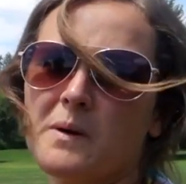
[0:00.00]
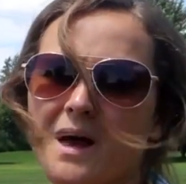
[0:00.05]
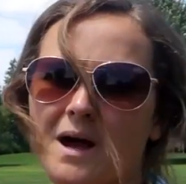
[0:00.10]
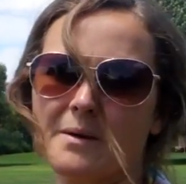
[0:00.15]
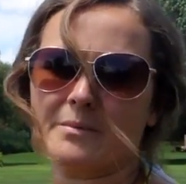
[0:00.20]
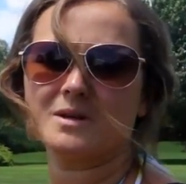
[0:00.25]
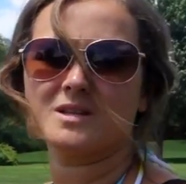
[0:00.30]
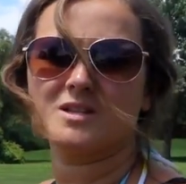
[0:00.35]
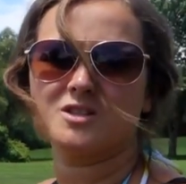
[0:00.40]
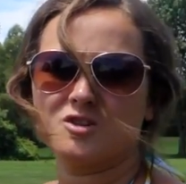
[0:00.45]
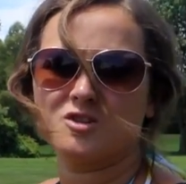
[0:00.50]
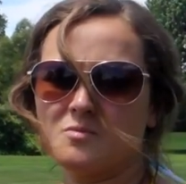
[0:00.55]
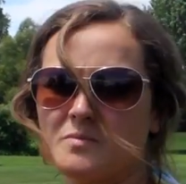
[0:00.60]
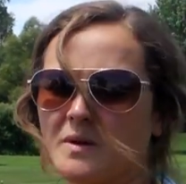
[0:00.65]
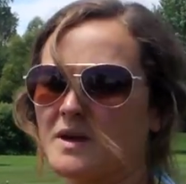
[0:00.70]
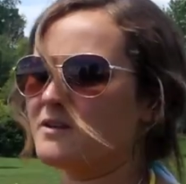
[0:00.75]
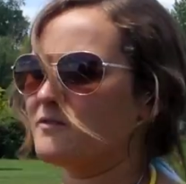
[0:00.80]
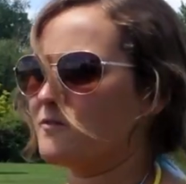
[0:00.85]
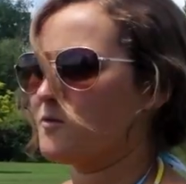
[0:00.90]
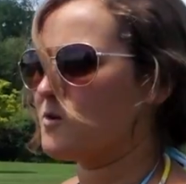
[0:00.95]
pot, but it's too
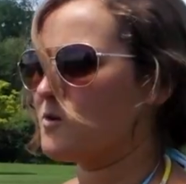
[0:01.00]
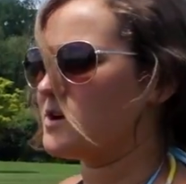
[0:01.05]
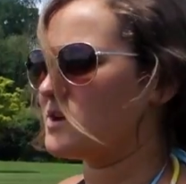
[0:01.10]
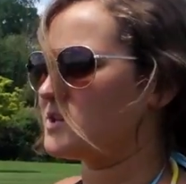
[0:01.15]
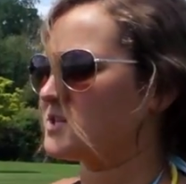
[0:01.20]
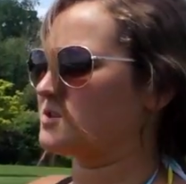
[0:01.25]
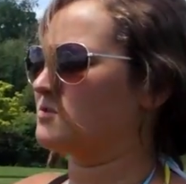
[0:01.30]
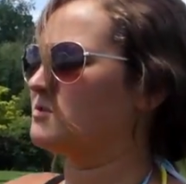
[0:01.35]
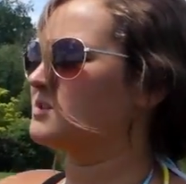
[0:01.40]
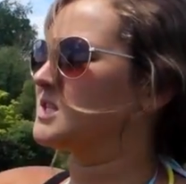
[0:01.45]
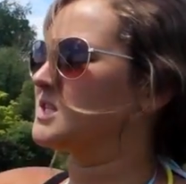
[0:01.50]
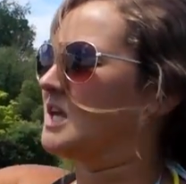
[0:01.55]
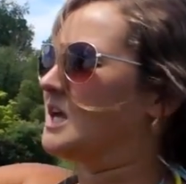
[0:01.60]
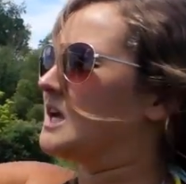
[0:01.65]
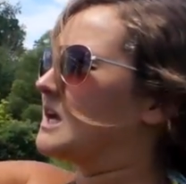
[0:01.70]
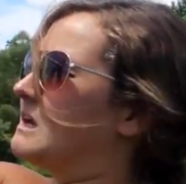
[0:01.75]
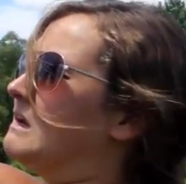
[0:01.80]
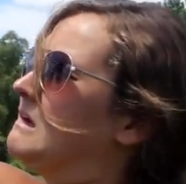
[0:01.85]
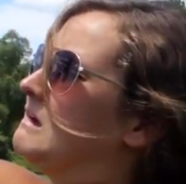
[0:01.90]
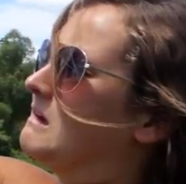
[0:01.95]
big for oh. it, so it's
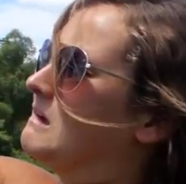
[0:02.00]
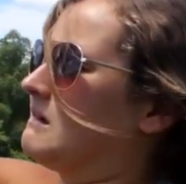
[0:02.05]
like.